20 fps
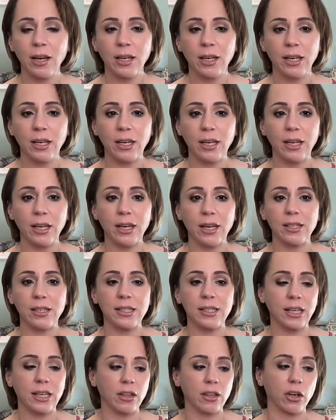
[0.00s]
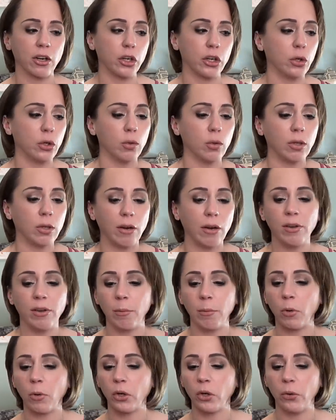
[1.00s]
He is either you love
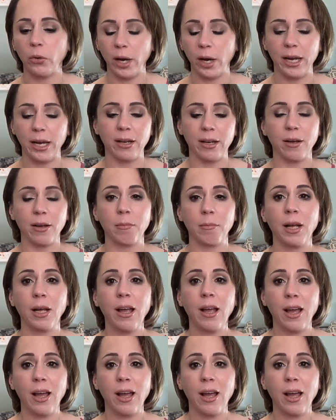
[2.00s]
him or you hate him.